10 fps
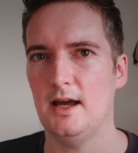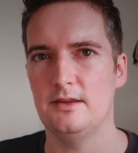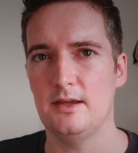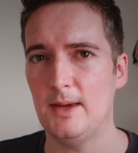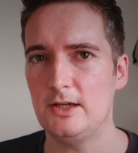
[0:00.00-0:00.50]

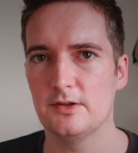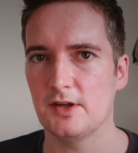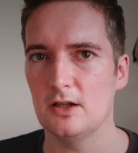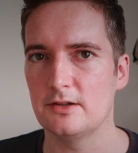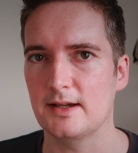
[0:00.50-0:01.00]
and they may use
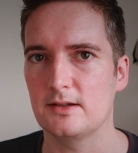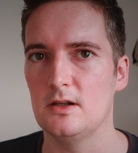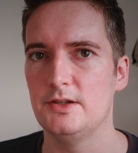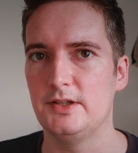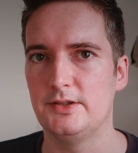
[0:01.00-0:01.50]
other
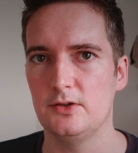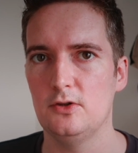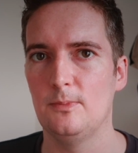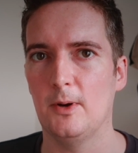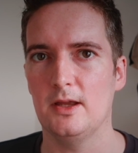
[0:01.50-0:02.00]
technology
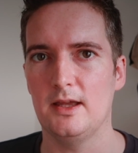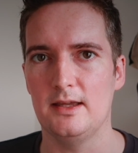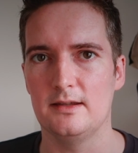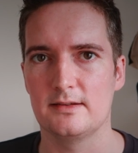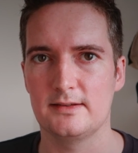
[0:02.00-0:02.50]
too, but it
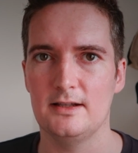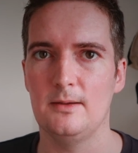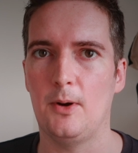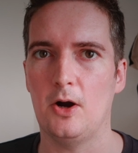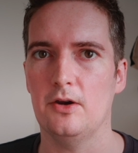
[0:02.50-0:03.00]
is still
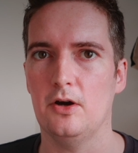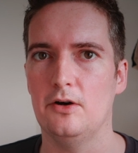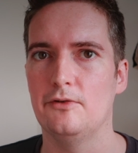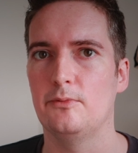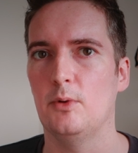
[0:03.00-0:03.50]
part
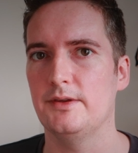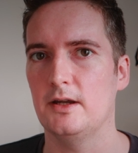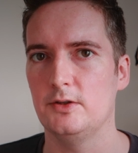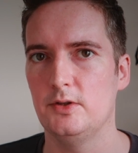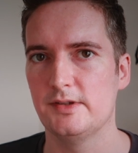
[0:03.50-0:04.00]
of what they
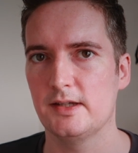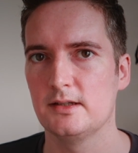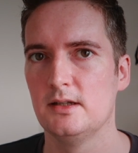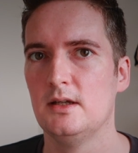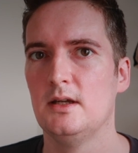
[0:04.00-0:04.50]
are using.